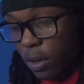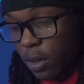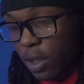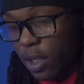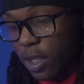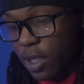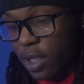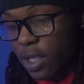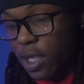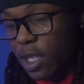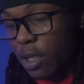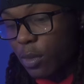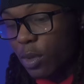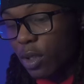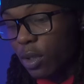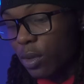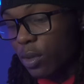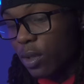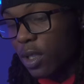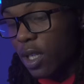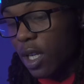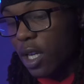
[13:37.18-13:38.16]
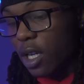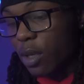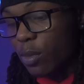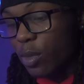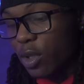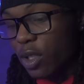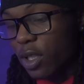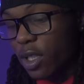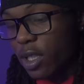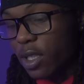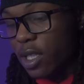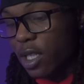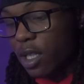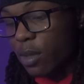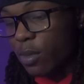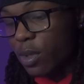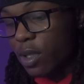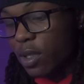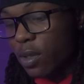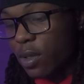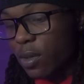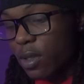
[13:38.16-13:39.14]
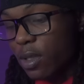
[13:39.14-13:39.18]
on that timing. On God, I'm on that
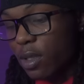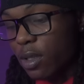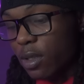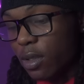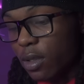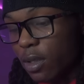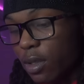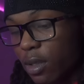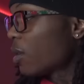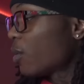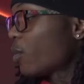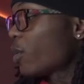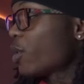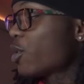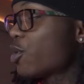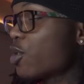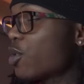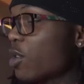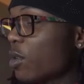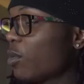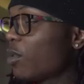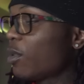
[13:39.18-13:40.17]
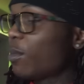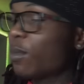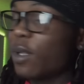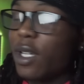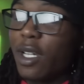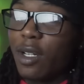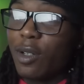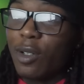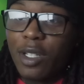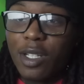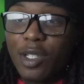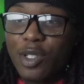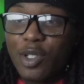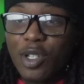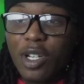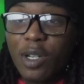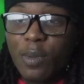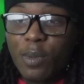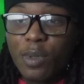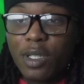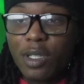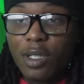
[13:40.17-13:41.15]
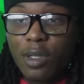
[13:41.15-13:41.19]
timing, twin. We back on that
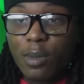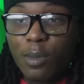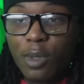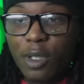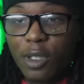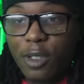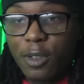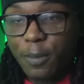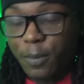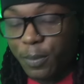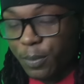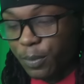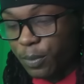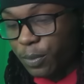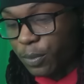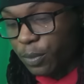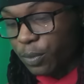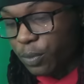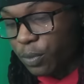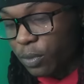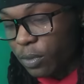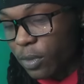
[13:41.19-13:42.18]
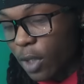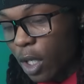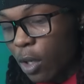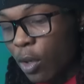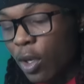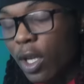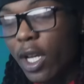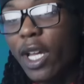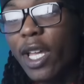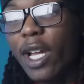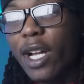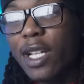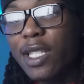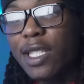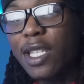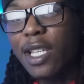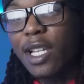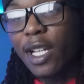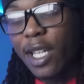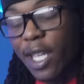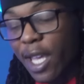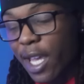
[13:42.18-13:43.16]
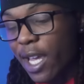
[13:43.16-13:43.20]
dropping shit, bro. On God, y'all
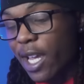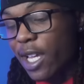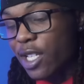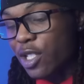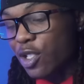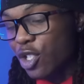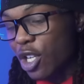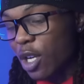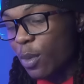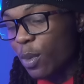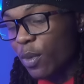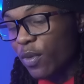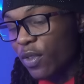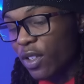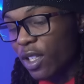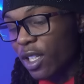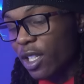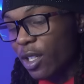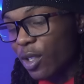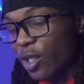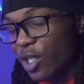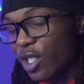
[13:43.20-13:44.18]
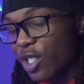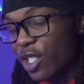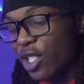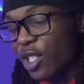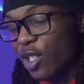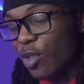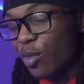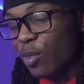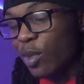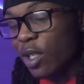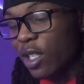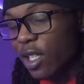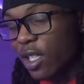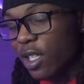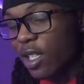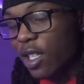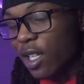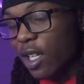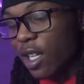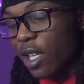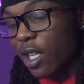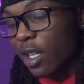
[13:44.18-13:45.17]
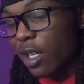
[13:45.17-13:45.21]
tell Cash to drop a video. She on me.
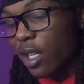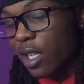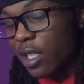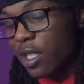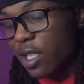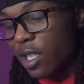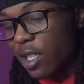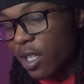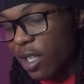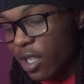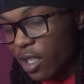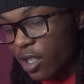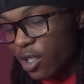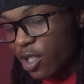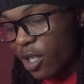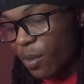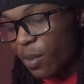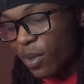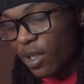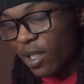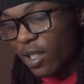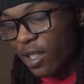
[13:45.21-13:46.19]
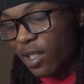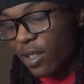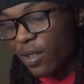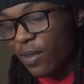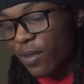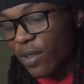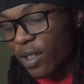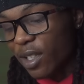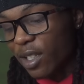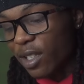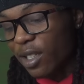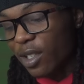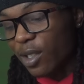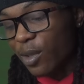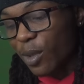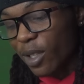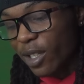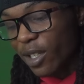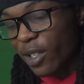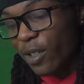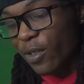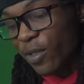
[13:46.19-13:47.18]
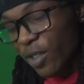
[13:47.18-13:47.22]
Y'all tell her to drop a damn video.
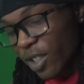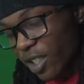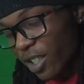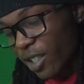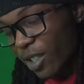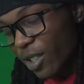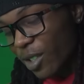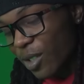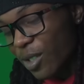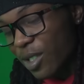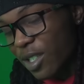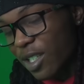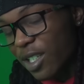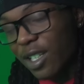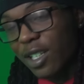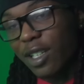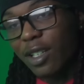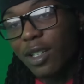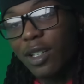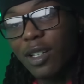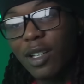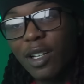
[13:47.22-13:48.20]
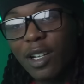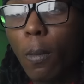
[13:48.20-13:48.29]
Where your videos at?